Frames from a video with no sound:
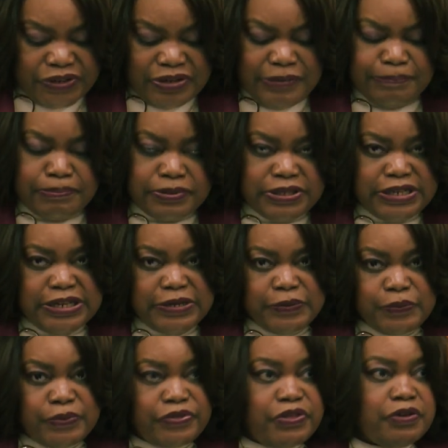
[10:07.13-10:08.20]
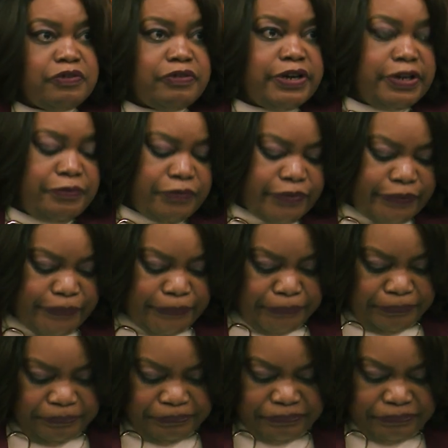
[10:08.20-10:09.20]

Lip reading: complete with a green room.